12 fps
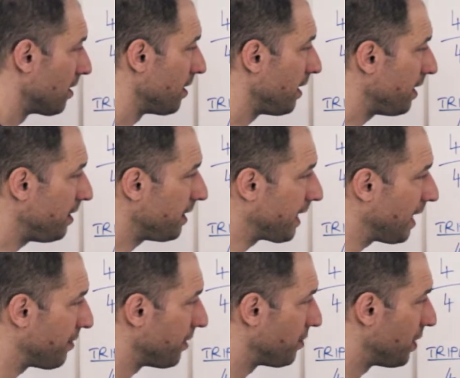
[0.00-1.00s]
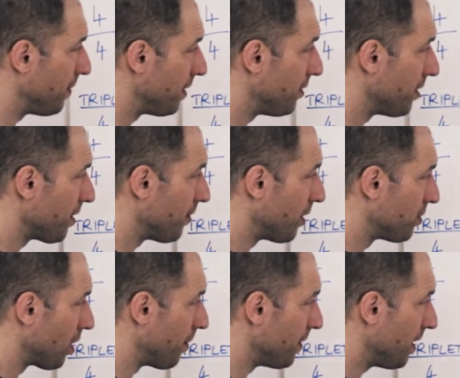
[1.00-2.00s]
indicate the triplet rhythm on
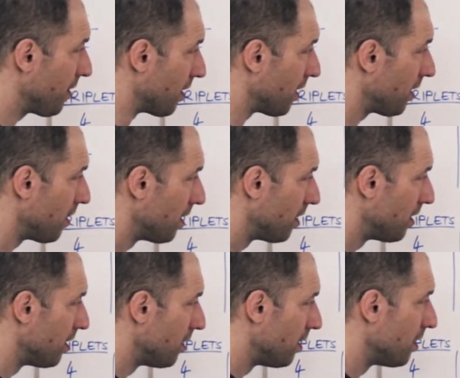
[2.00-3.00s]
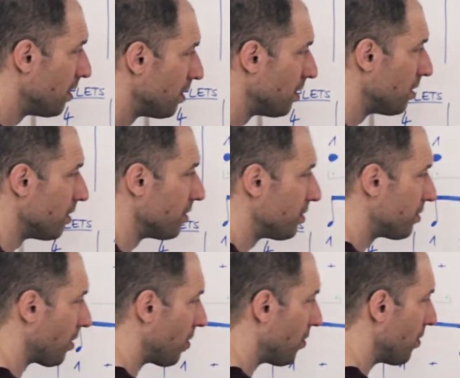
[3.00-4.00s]
top either.
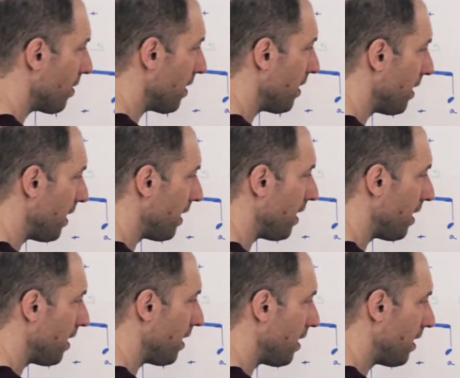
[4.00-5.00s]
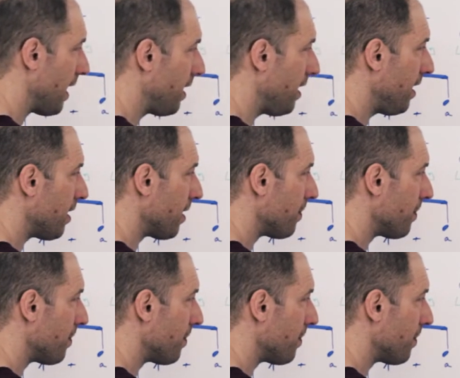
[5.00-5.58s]
So, in any